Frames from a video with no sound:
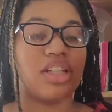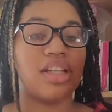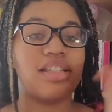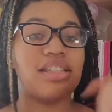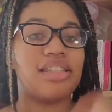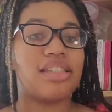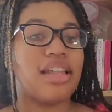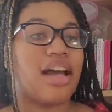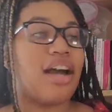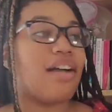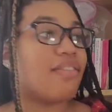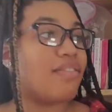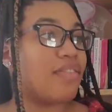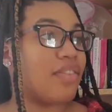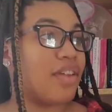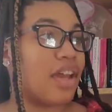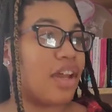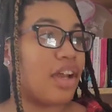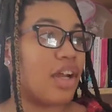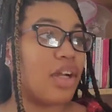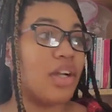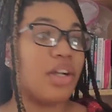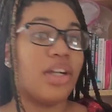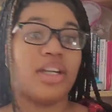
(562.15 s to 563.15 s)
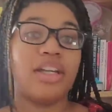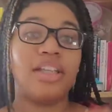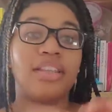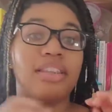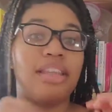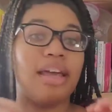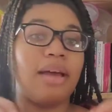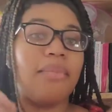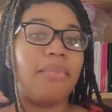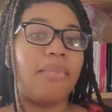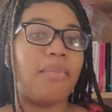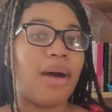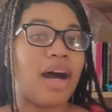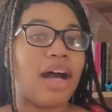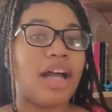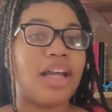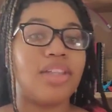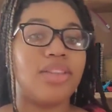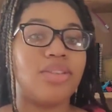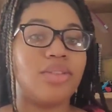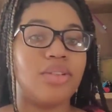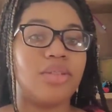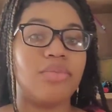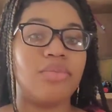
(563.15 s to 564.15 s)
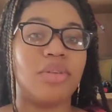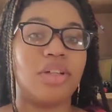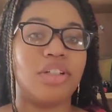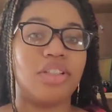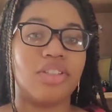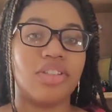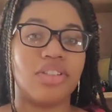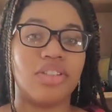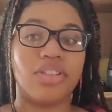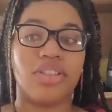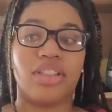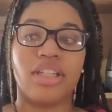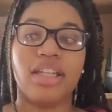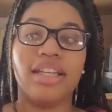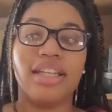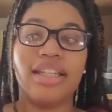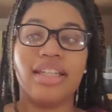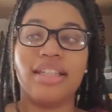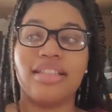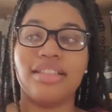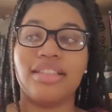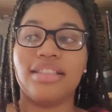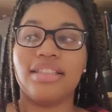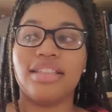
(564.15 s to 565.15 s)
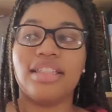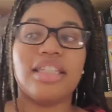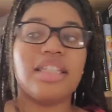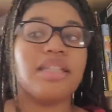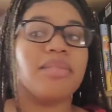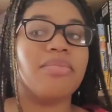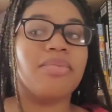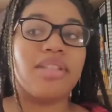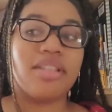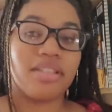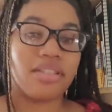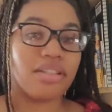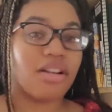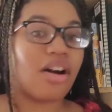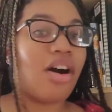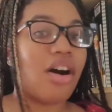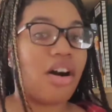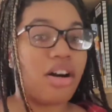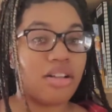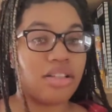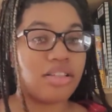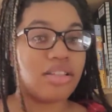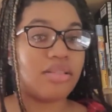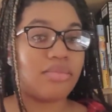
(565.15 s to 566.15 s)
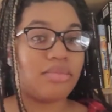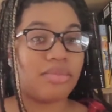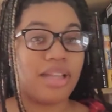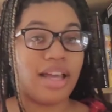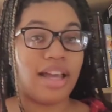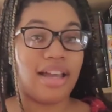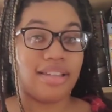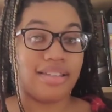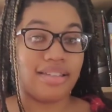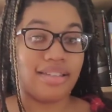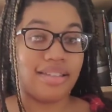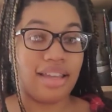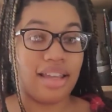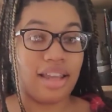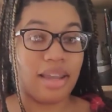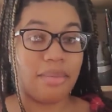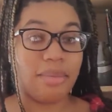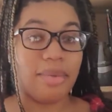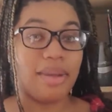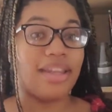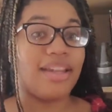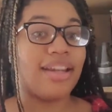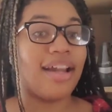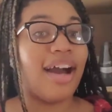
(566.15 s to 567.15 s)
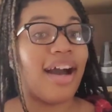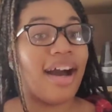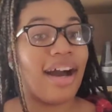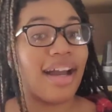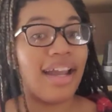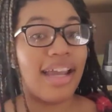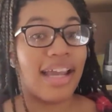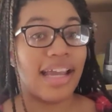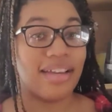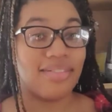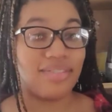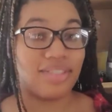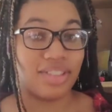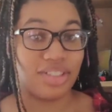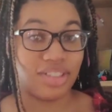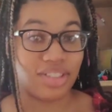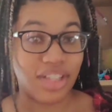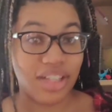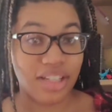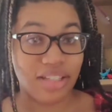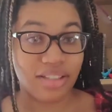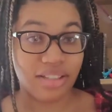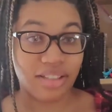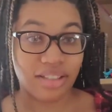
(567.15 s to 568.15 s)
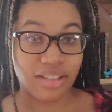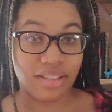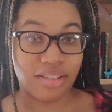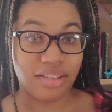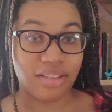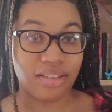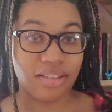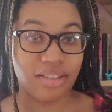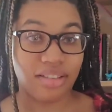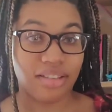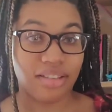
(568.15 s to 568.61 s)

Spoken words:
It's not fair that my 3 brothers get to keep this awesome last name and I have to change it.